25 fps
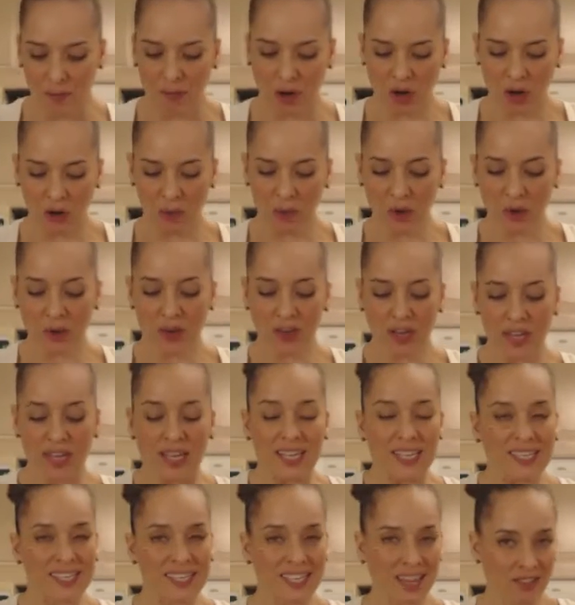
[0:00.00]
Buttermilk
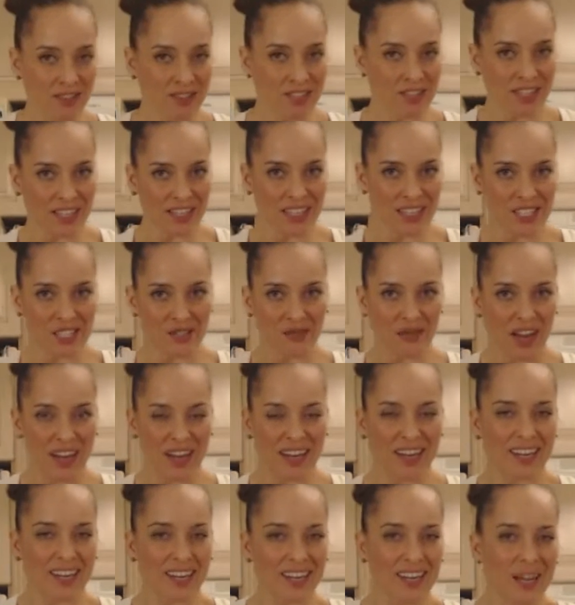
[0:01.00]
sounds like it's
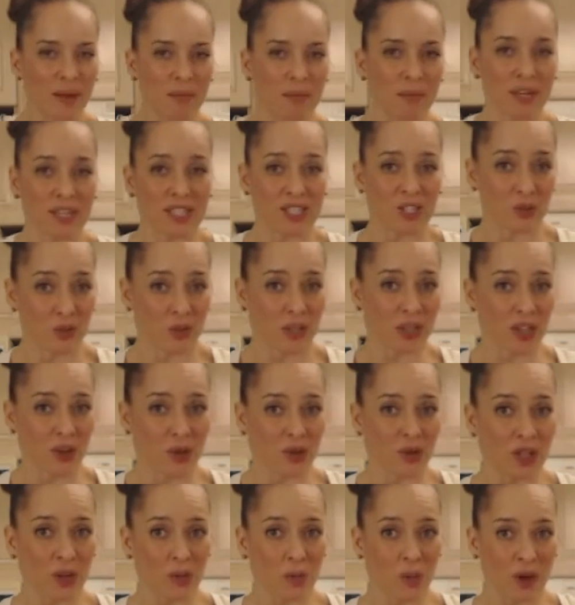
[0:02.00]
fattening, but it's
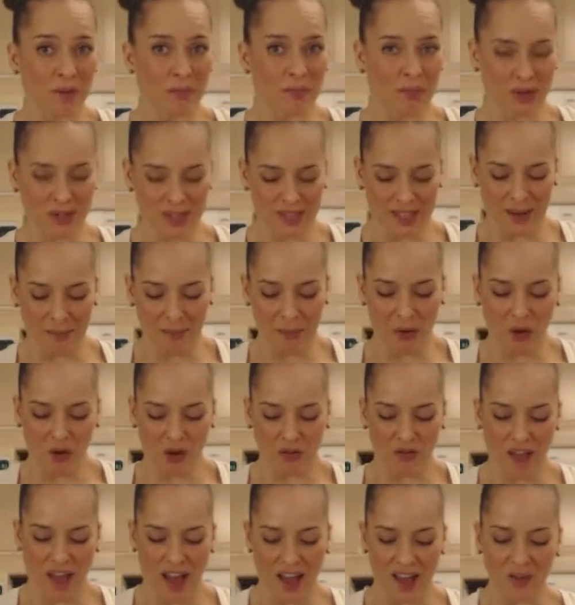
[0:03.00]
really only 1%
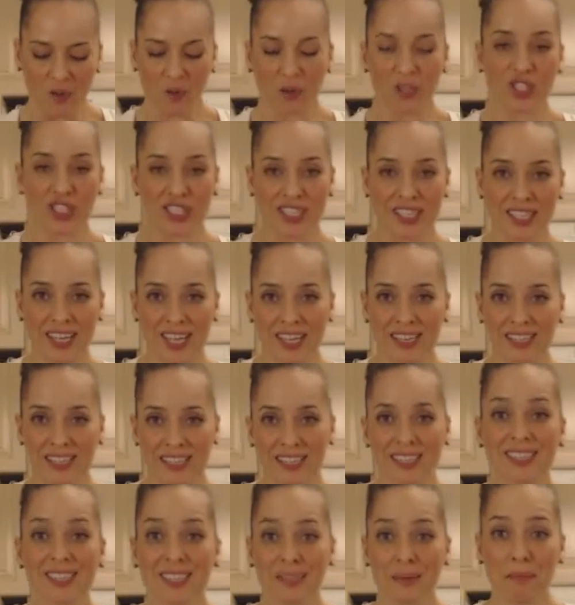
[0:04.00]
milk fat, which is
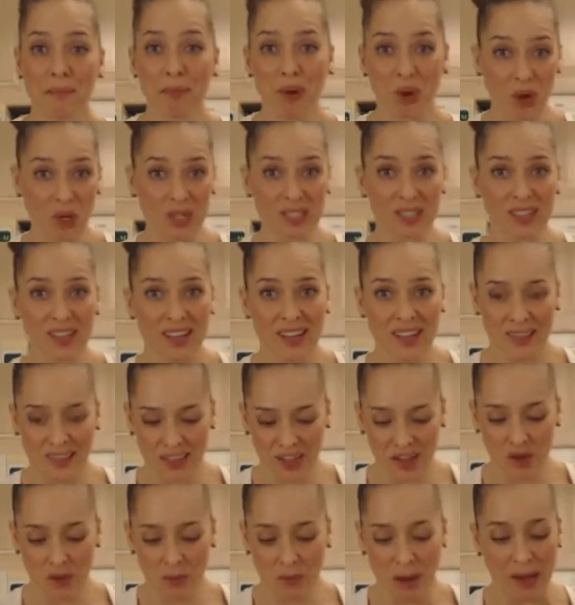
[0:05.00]
less than some milks
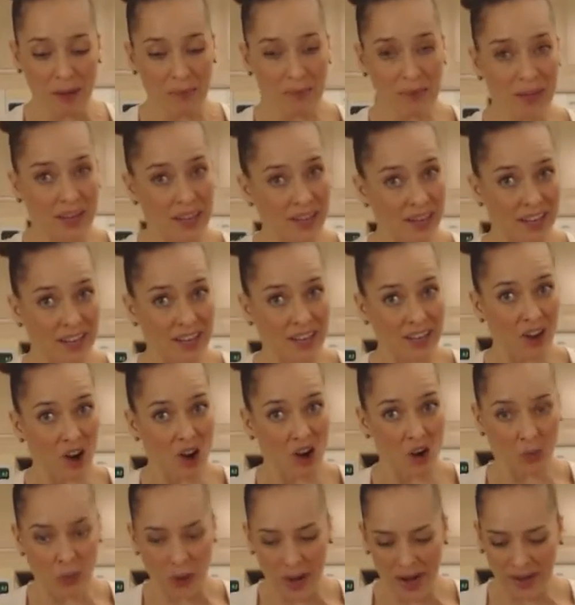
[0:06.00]
that you might be getting
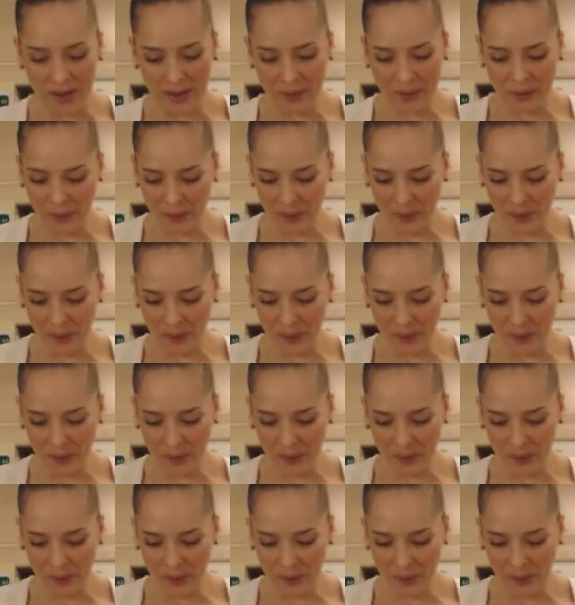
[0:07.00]
already.